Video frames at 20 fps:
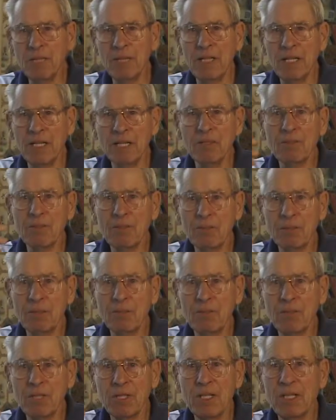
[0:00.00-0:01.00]
or I could
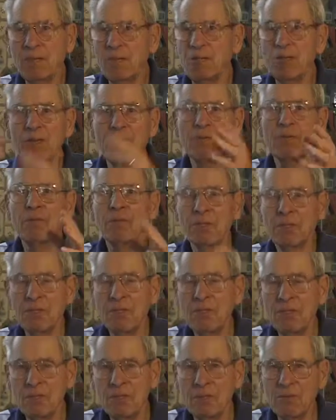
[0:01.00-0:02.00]
remember a name you'd
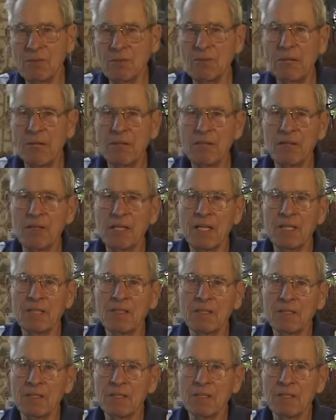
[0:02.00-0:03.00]

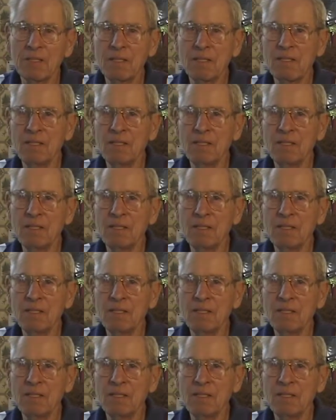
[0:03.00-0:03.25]
recognize. Danielle